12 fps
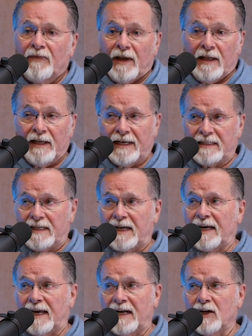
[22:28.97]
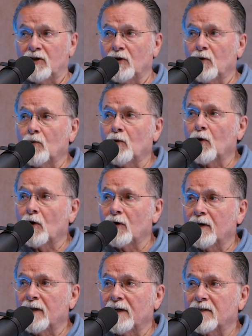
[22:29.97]
unless they get into the
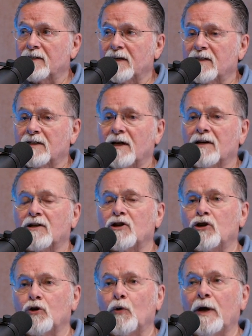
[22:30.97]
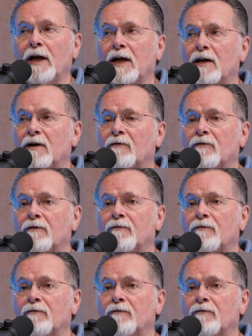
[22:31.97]
word, unless they start doing